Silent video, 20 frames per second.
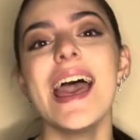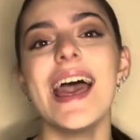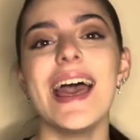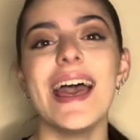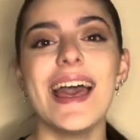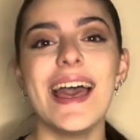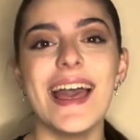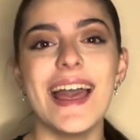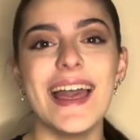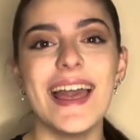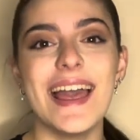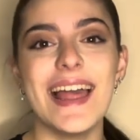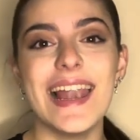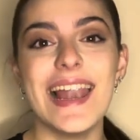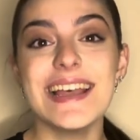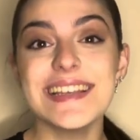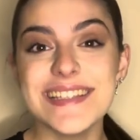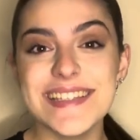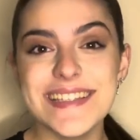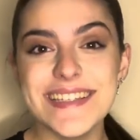Uh,
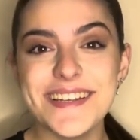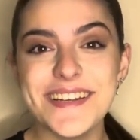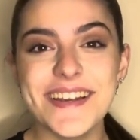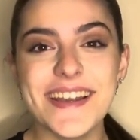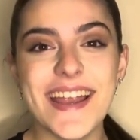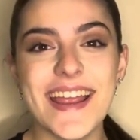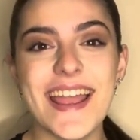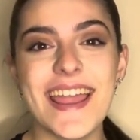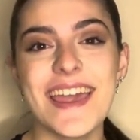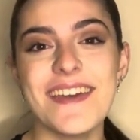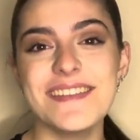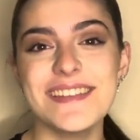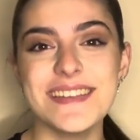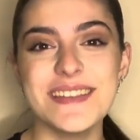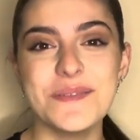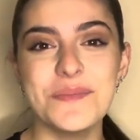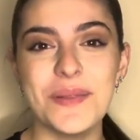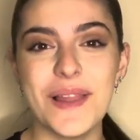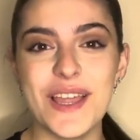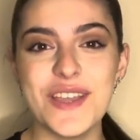last year I
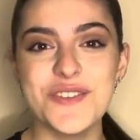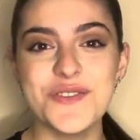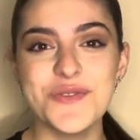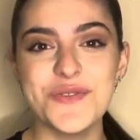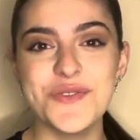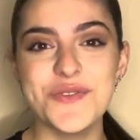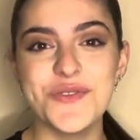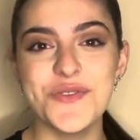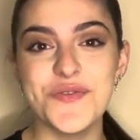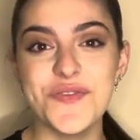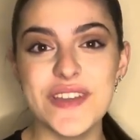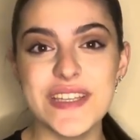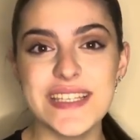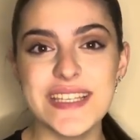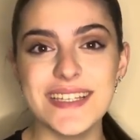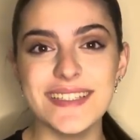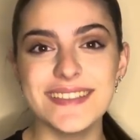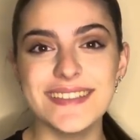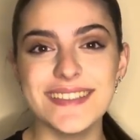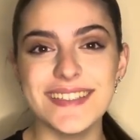had the pleasure to
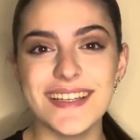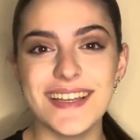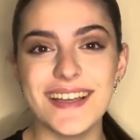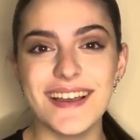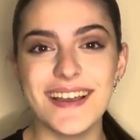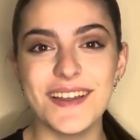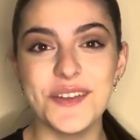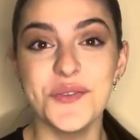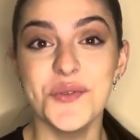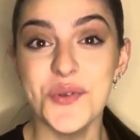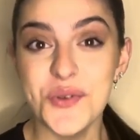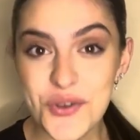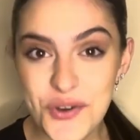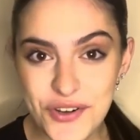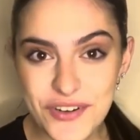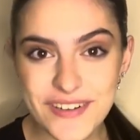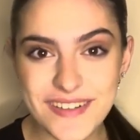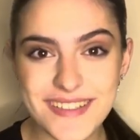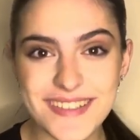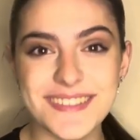visit uh, New
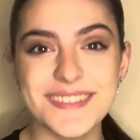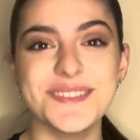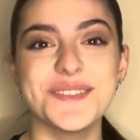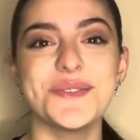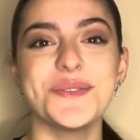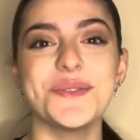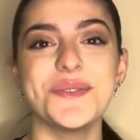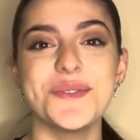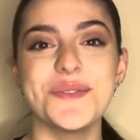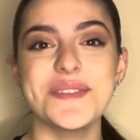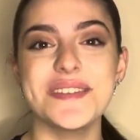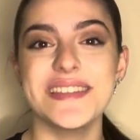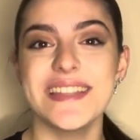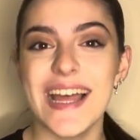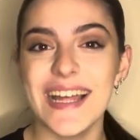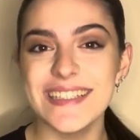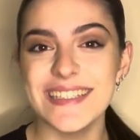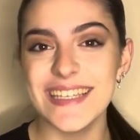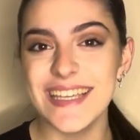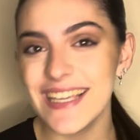York to
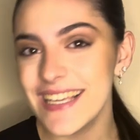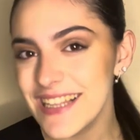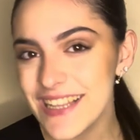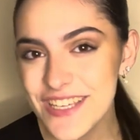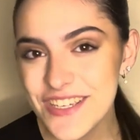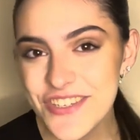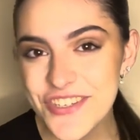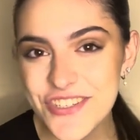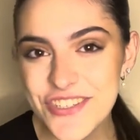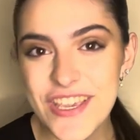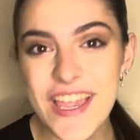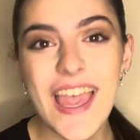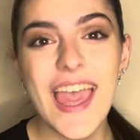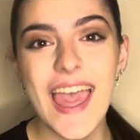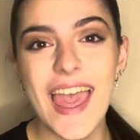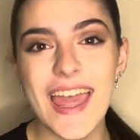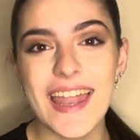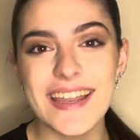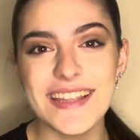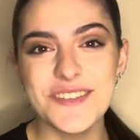study English
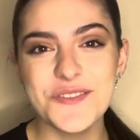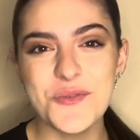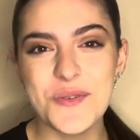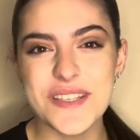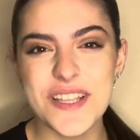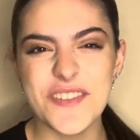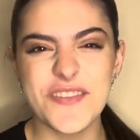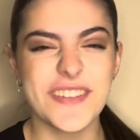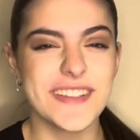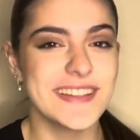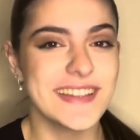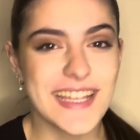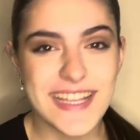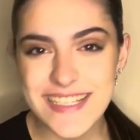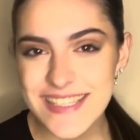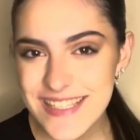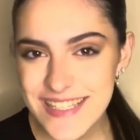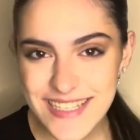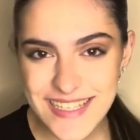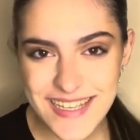and it was a
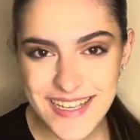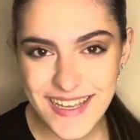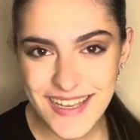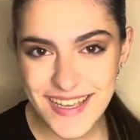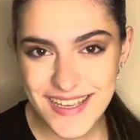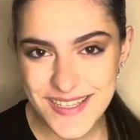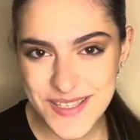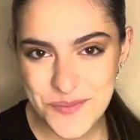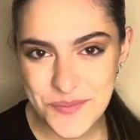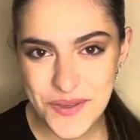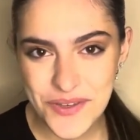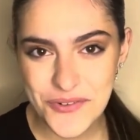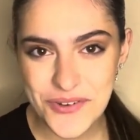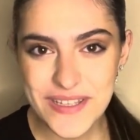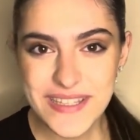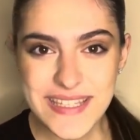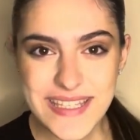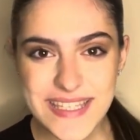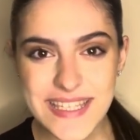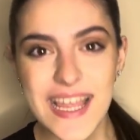fantastic
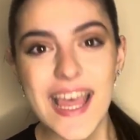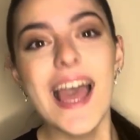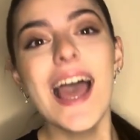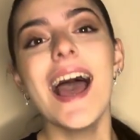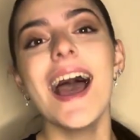experience.